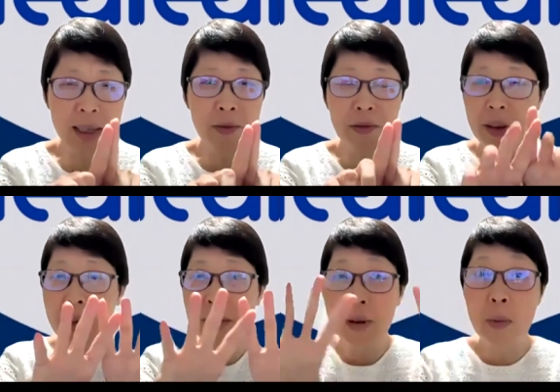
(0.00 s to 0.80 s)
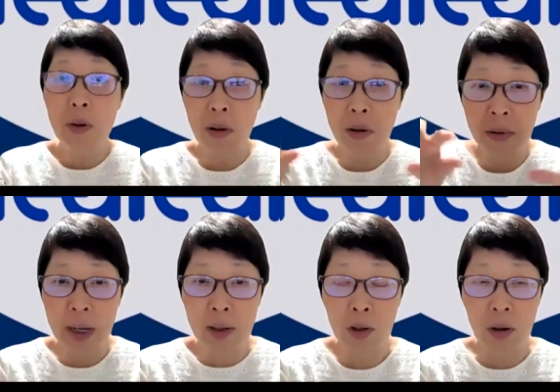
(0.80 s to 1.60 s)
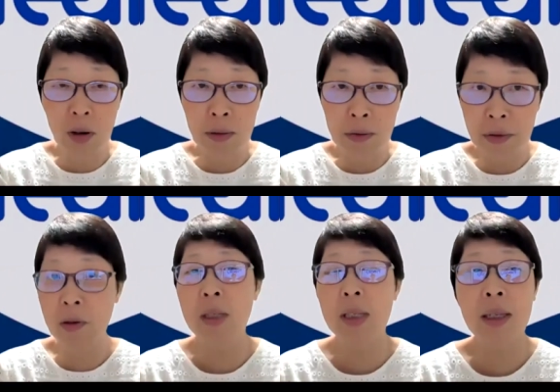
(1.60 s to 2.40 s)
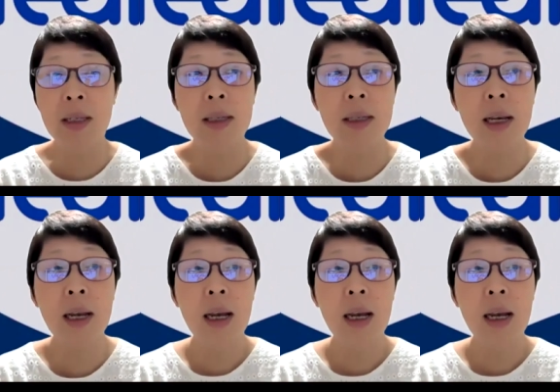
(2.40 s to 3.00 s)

a very broad range of frequencies.